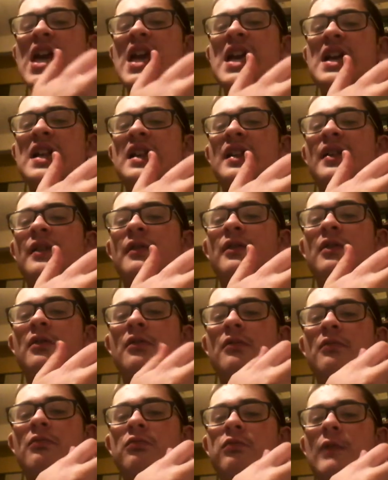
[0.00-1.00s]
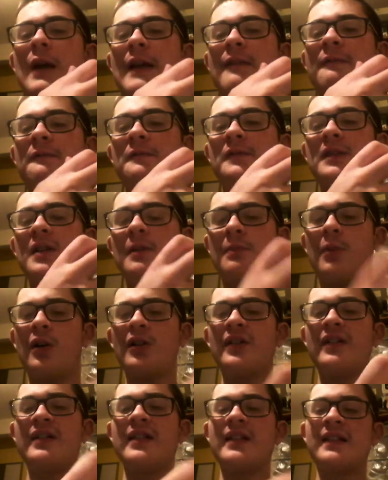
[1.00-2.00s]
in with the
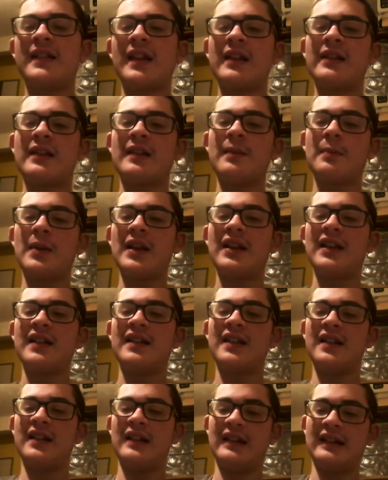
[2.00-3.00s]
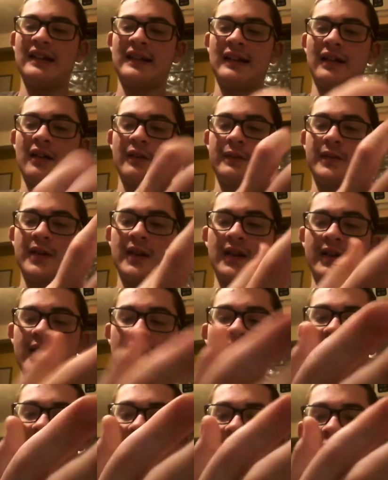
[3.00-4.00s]
modern sensibilities of
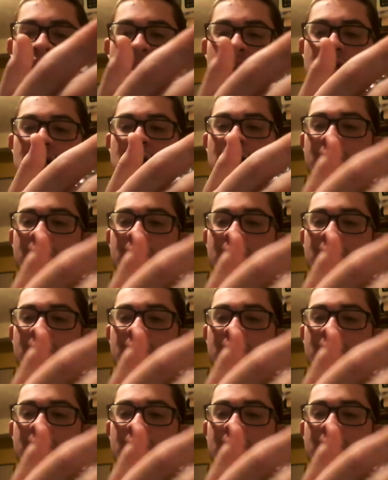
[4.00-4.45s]
today.